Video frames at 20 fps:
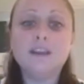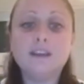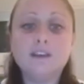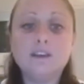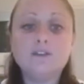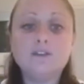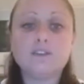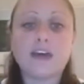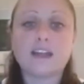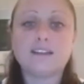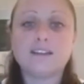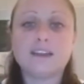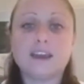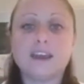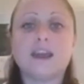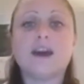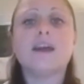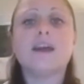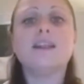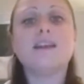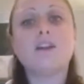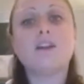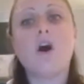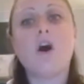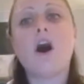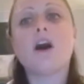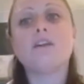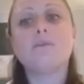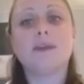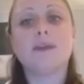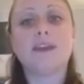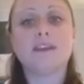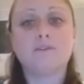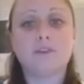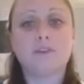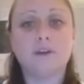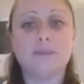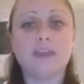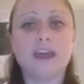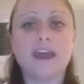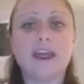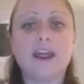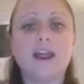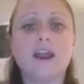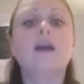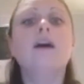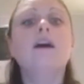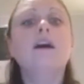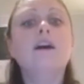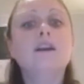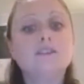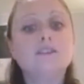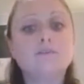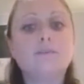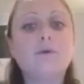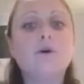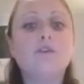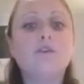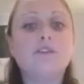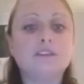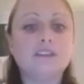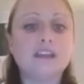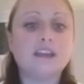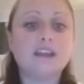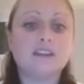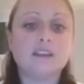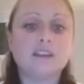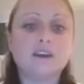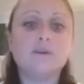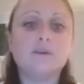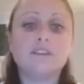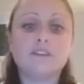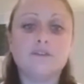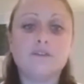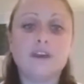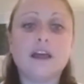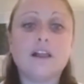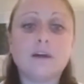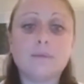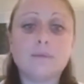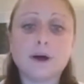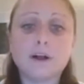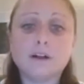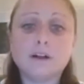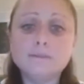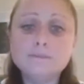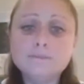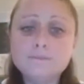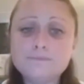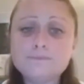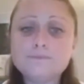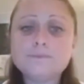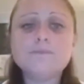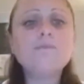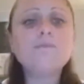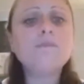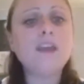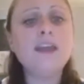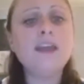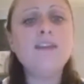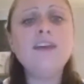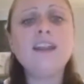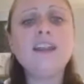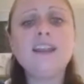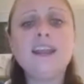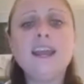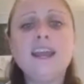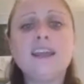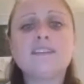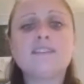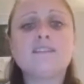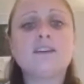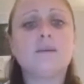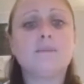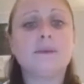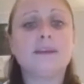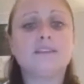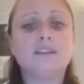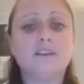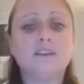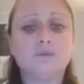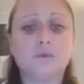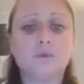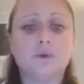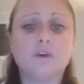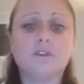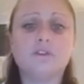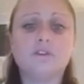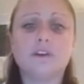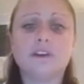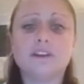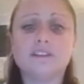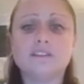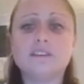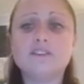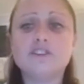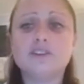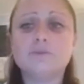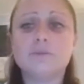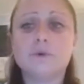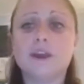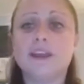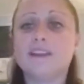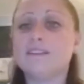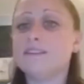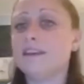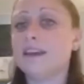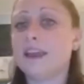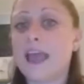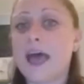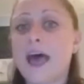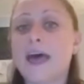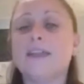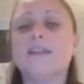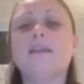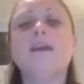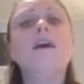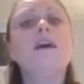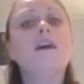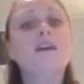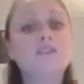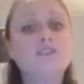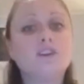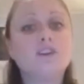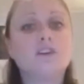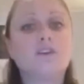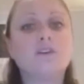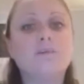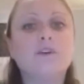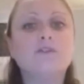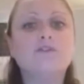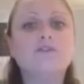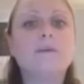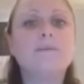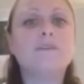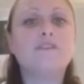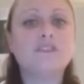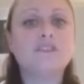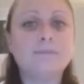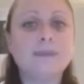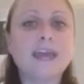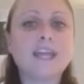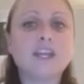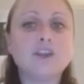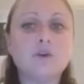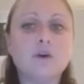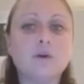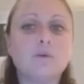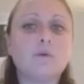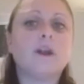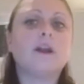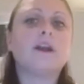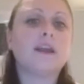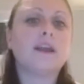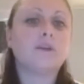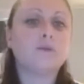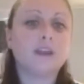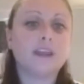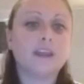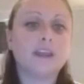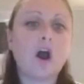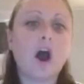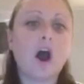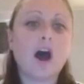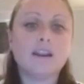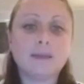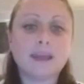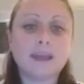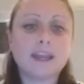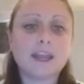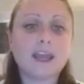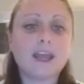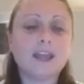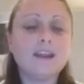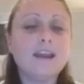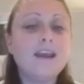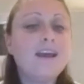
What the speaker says: and reuse that data and then automate from there to pull the data that was available. And then enhance our business rules for decision points, again, to remove some of the manual work and really automate it.